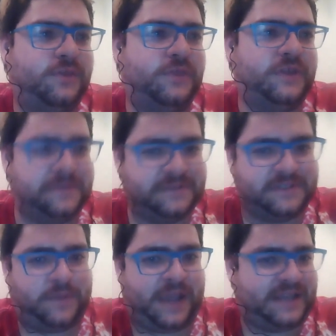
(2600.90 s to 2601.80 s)
things
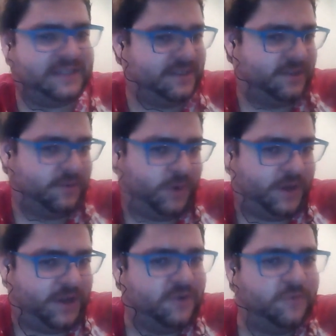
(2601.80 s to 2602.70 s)
that passed the
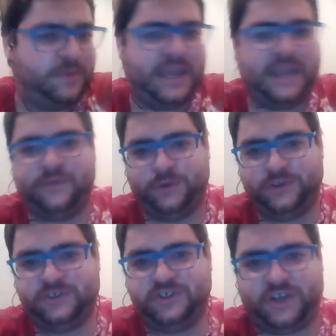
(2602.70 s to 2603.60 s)
right kind of
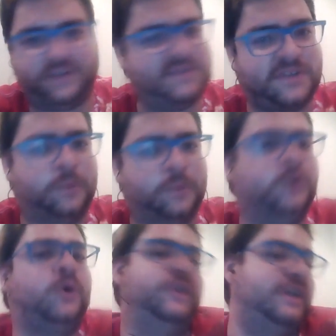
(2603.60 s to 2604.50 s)
behaviorist checks and that were
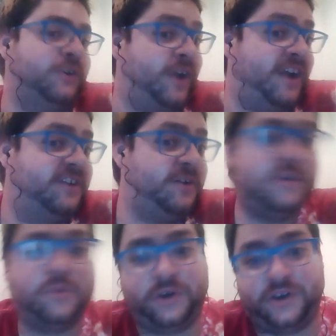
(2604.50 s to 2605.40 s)
only interacting
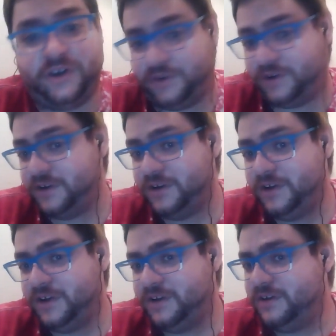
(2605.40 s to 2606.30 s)
with one another,
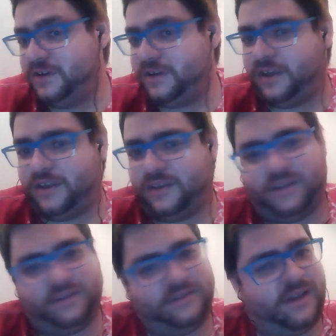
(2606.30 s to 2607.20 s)

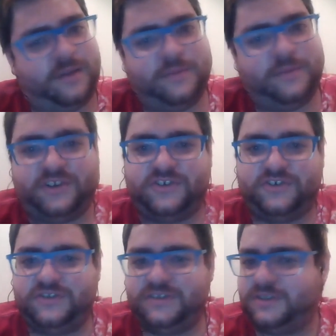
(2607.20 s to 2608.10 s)
I'm not
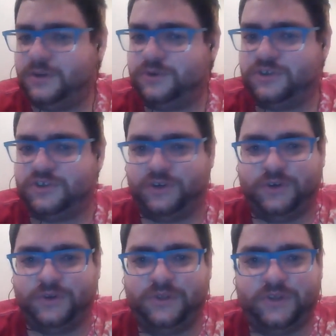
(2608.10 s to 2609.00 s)
so
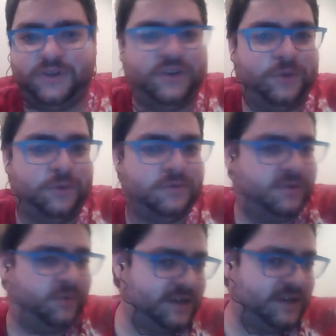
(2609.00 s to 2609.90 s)
sure that it would be
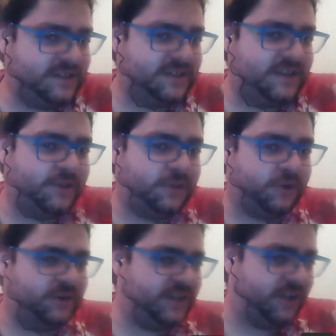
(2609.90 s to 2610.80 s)
right to say that
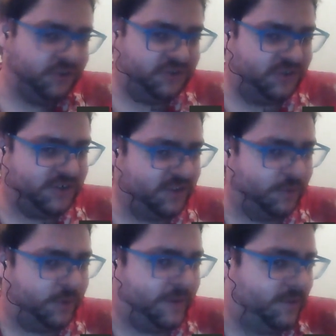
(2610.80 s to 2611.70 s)
they're intelligent in the
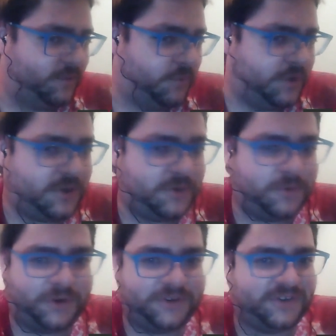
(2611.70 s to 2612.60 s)
way that we
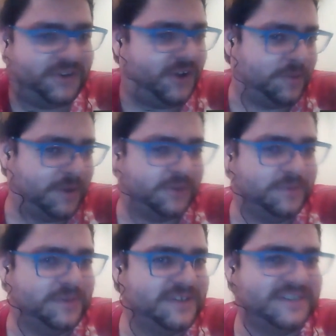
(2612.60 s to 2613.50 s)
want to talk about
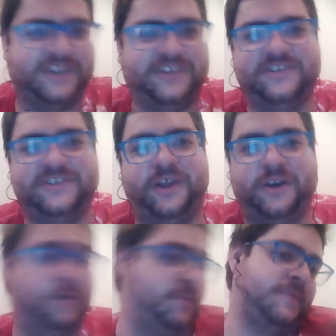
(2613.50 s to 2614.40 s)
them as intelligent. I
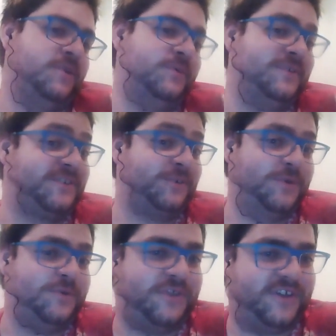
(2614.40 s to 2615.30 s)
don't know. Maybe you
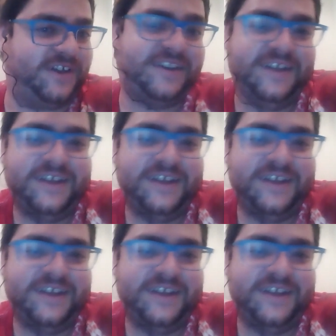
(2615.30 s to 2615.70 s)
disagree with that.